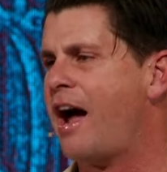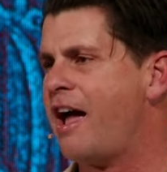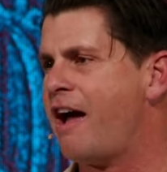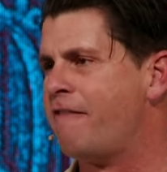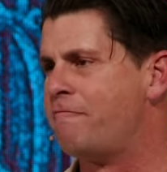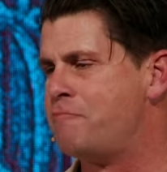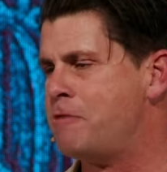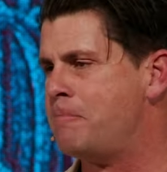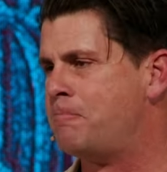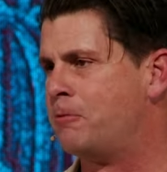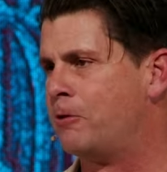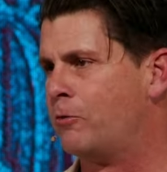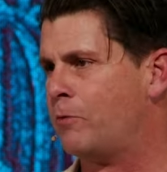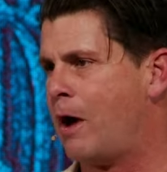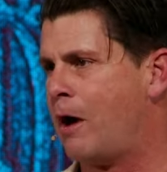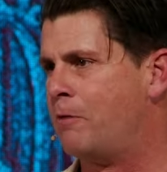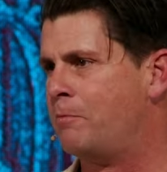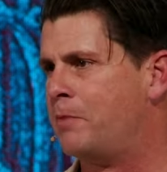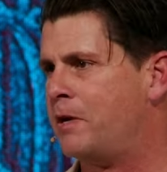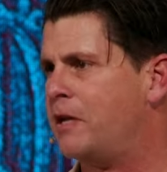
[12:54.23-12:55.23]
have people
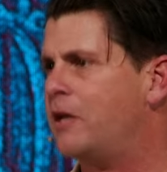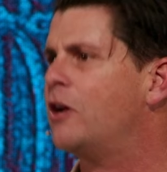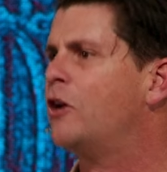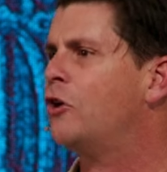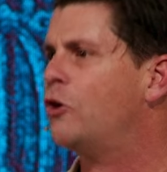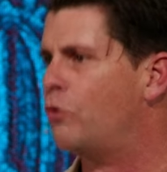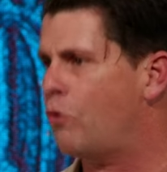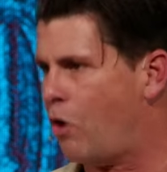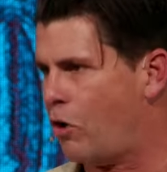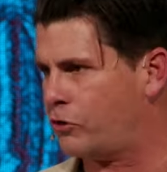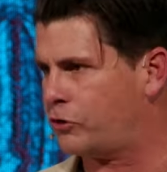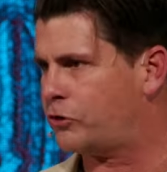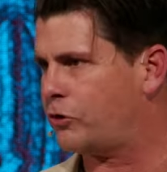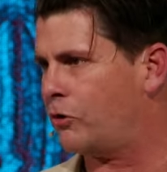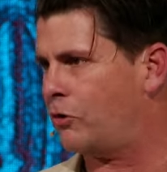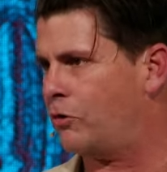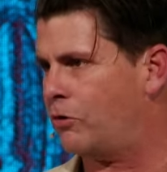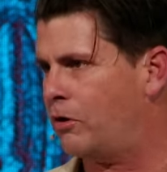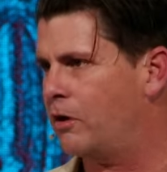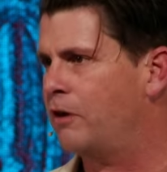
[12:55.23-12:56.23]
around me who
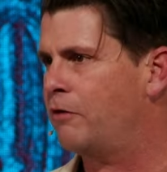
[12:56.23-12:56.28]
also